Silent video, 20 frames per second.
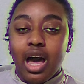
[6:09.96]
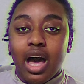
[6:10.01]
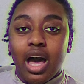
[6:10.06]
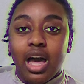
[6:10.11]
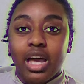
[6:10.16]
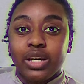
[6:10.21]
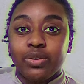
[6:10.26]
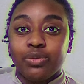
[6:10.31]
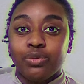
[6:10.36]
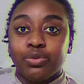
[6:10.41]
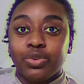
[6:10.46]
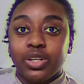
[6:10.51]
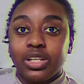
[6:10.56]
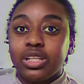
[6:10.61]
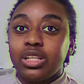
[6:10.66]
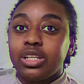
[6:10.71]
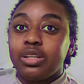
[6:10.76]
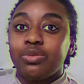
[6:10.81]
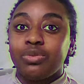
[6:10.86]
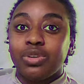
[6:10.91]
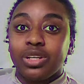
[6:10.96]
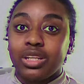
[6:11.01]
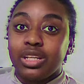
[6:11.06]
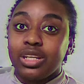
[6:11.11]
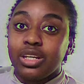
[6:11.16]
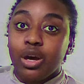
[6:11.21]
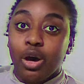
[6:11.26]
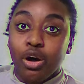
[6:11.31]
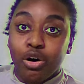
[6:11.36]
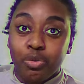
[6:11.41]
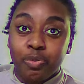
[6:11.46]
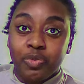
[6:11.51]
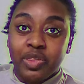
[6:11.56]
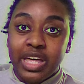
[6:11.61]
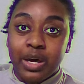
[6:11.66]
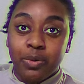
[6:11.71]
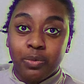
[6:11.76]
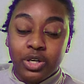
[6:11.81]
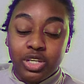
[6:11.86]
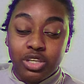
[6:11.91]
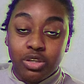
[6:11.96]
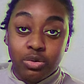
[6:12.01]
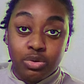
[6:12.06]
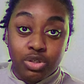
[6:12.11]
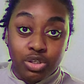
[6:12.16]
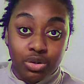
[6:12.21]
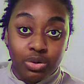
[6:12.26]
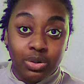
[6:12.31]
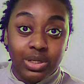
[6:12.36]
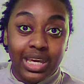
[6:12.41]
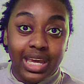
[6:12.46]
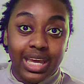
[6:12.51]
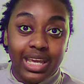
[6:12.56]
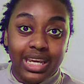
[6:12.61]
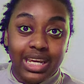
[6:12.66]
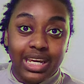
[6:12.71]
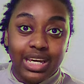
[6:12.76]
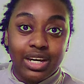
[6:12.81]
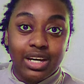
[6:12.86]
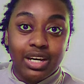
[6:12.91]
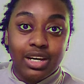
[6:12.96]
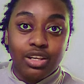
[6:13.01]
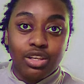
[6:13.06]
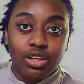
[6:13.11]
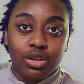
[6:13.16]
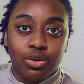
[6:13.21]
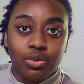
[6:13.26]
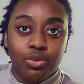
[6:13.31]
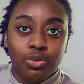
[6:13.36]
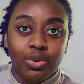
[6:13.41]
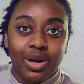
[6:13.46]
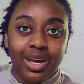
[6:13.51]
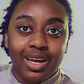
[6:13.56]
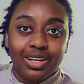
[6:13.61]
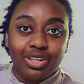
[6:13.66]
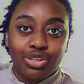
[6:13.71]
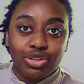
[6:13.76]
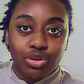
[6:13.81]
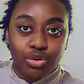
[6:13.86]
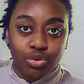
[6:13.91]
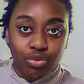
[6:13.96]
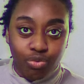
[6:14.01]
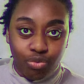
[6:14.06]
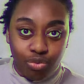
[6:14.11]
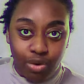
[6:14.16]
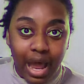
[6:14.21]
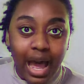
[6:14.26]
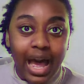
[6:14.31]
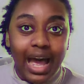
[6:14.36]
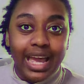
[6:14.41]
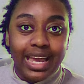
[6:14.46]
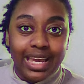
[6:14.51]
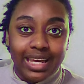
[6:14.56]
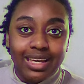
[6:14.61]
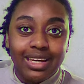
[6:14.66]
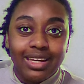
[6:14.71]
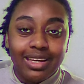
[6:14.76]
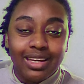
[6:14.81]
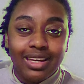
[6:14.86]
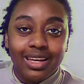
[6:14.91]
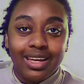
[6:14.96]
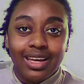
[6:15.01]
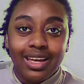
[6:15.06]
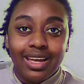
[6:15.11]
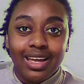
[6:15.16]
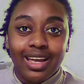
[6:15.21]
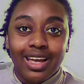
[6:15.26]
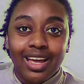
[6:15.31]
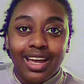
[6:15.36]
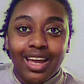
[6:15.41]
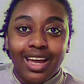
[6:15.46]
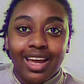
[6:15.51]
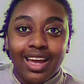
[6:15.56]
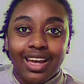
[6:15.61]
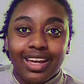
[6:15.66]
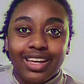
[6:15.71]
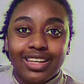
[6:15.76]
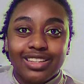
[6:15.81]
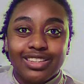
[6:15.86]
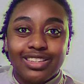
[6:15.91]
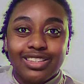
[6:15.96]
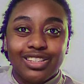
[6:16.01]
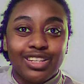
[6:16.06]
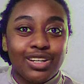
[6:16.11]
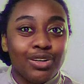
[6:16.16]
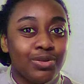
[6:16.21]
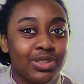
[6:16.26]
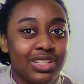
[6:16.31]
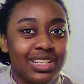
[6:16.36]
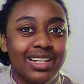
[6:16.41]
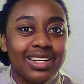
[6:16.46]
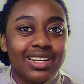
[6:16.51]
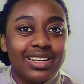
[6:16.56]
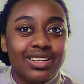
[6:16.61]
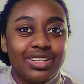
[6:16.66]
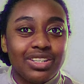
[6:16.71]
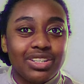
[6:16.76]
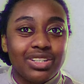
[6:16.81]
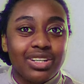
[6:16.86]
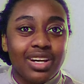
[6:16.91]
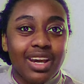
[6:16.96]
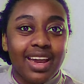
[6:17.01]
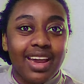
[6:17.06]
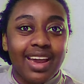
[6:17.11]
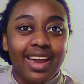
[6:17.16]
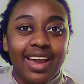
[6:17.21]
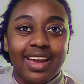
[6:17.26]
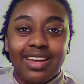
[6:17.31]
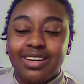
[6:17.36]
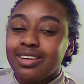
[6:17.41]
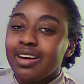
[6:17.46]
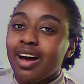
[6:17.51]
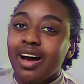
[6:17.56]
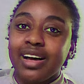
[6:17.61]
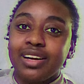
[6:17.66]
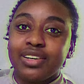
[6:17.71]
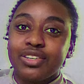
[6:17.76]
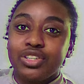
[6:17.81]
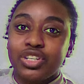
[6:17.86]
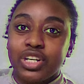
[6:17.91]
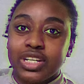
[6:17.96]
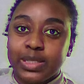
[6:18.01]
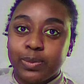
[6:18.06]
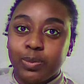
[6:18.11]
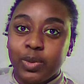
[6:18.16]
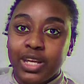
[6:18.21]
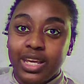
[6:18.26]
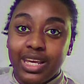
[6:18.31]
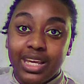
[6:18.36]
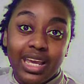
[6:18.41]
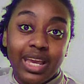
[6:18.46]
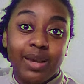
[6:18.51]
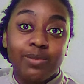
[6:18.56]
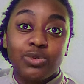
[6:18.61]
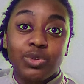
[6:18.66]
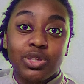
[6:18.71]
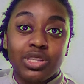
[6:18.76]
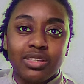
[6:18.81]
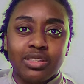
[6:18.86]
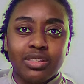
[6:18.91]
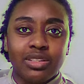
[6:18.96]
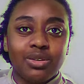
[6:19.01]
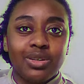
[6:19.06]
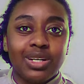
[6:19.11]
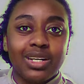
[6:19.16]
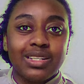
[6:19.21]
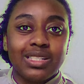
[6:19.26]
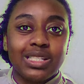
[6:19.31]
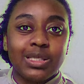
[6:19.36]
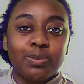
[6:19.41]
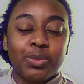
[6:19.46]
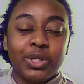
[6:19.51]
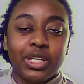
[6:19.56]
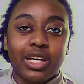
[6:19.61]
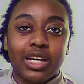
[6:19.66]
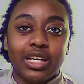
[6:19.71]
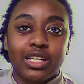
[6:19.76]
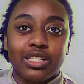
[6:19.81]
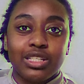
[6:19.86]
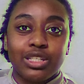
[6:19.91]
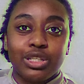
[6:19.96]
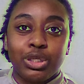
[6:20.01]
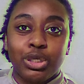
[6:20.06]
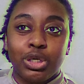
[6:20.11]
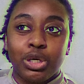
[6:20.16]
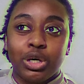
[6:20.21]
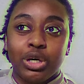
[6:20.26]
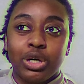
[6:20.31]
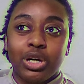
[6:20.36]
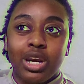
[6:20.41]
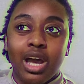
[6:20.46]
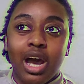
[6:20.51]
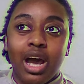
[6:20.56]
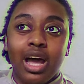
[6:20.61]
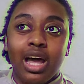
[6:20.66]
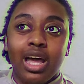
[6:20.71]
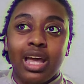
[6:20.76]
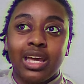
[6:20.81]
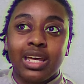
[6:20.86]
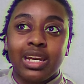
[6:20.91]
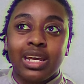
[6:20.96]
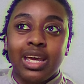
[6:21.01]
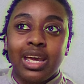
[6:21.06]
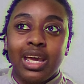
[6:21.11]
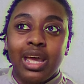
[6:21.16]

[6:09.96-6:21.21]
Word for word: I really really hope that when you do get here you try to teach and not just play games with the students because you're not